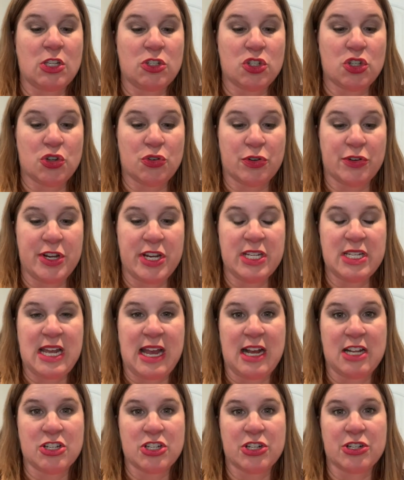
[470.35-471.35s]
Tree
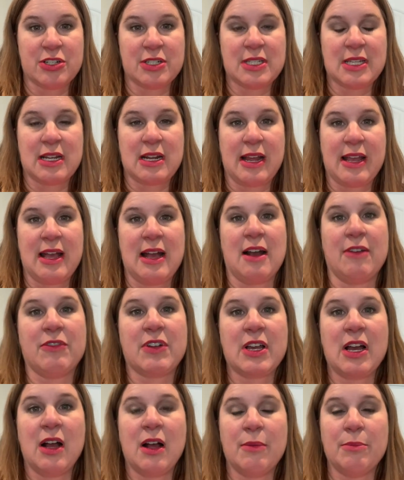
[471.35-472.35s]
Dashers that I have
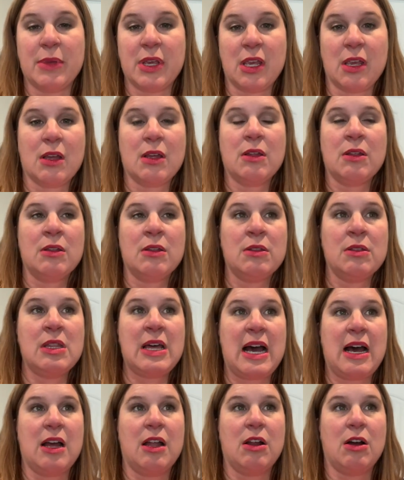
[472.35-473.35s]
coming
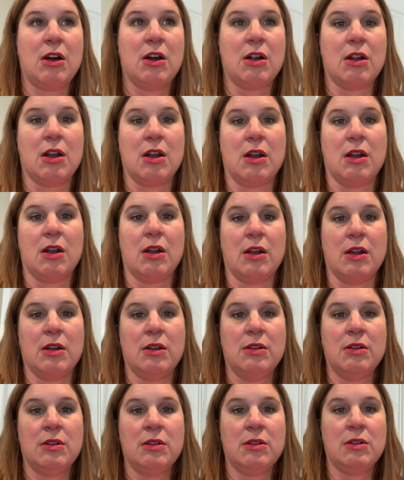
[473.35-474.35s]
that are
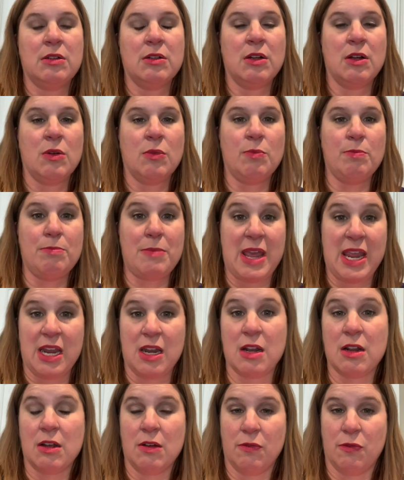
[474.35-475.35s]
made
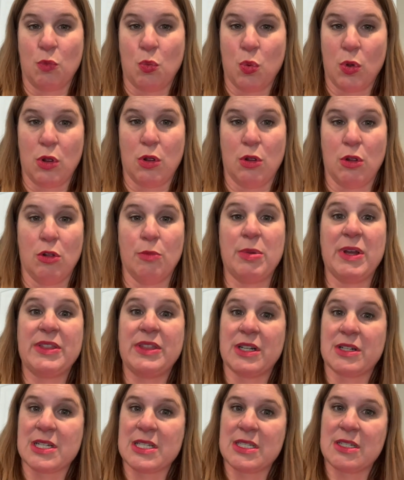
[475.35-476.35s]
of wool, but
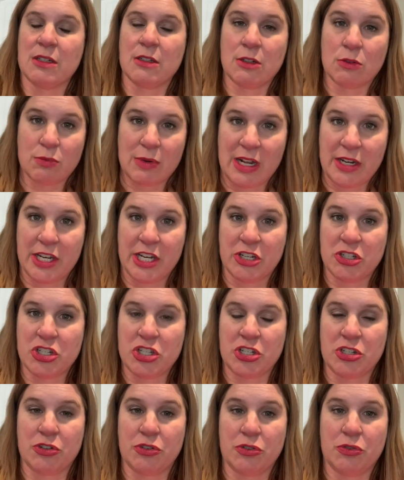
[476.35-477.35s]
they're still a running
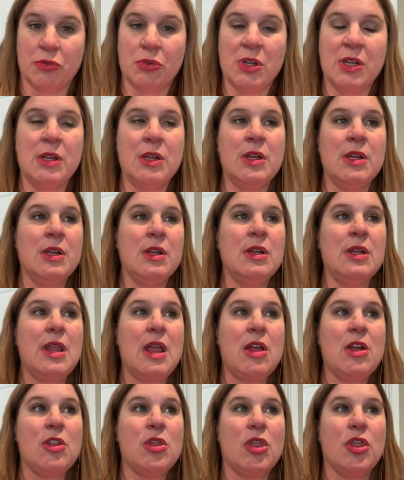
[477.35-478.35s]
shoe,
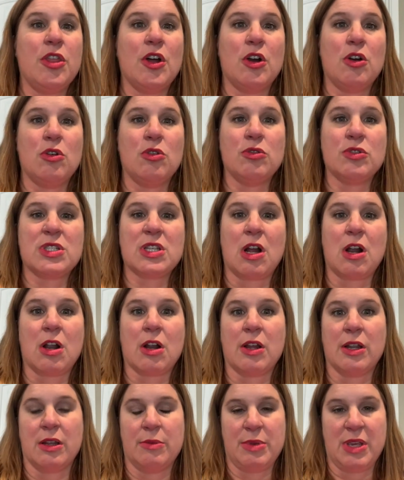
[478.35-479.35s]
those are
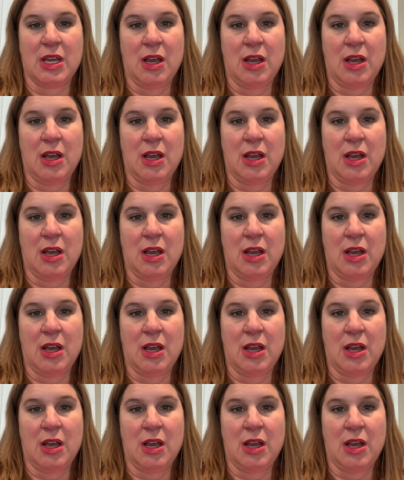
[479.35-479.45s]
going to be